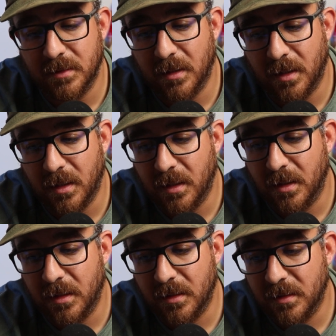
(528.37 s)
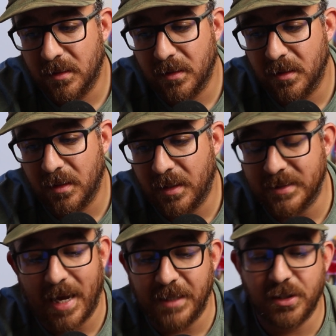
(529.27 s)
Because
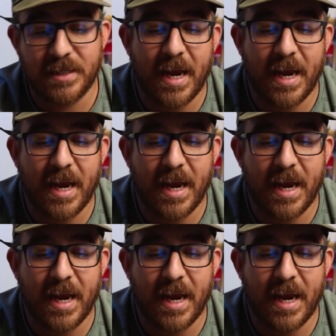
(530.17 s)
uh, I just